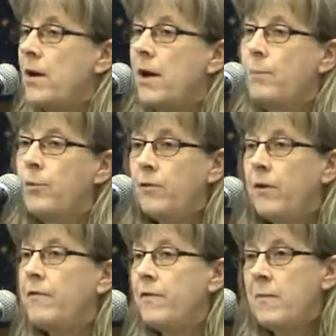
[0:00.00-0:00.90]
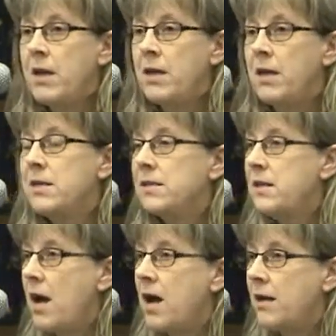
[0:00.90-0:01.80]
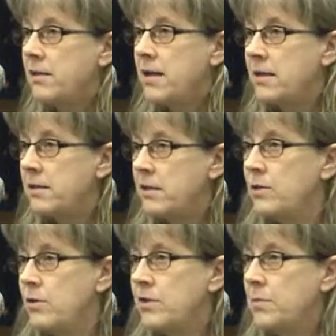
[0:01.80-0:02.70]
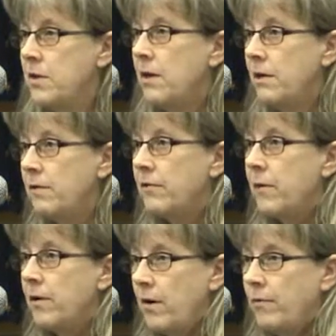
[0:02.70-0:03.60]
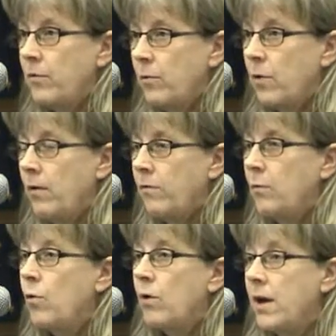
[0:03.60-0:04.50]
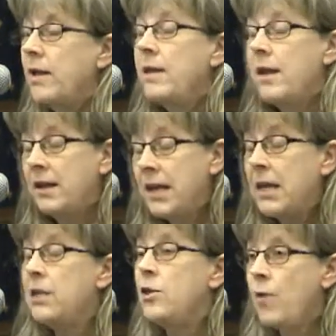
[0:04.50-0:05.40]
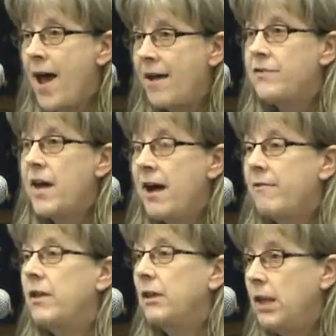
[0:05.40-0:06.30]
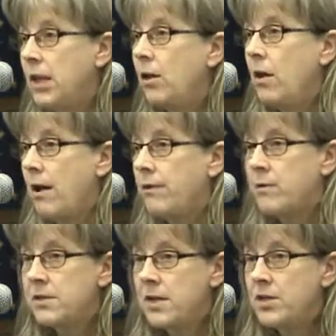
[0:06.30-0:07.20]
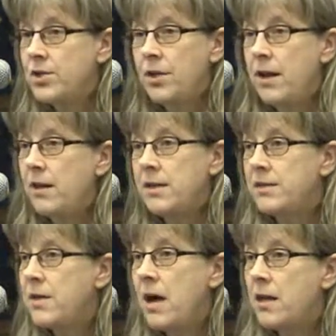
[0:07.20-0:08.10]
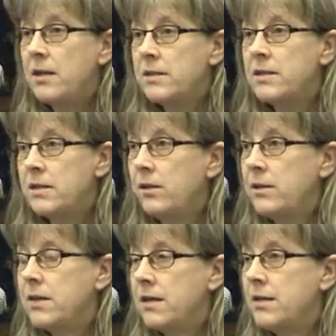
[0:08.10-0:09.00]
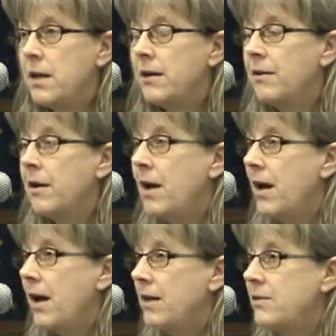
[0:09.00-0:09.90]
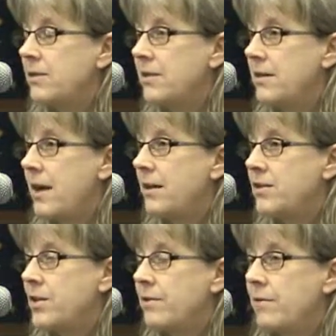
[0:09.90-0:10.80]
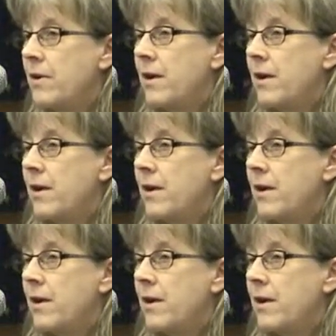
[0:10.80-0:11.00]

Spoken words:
Approval of the money is not a tacit endorsement of the war. And again, you have to have the legal authorization, and it's not necessarily tied together. I use this analogy of,